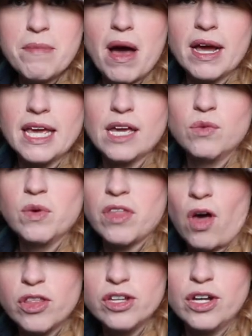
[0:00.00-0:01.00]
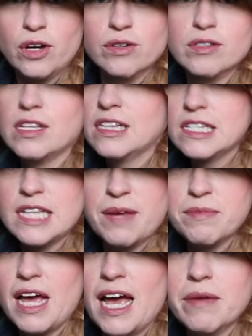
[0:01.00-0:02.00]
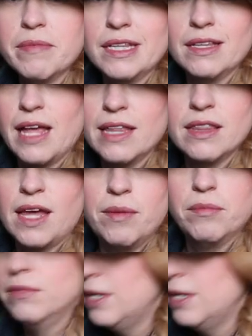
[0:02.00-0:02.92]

buck in with all the does at the same time and let them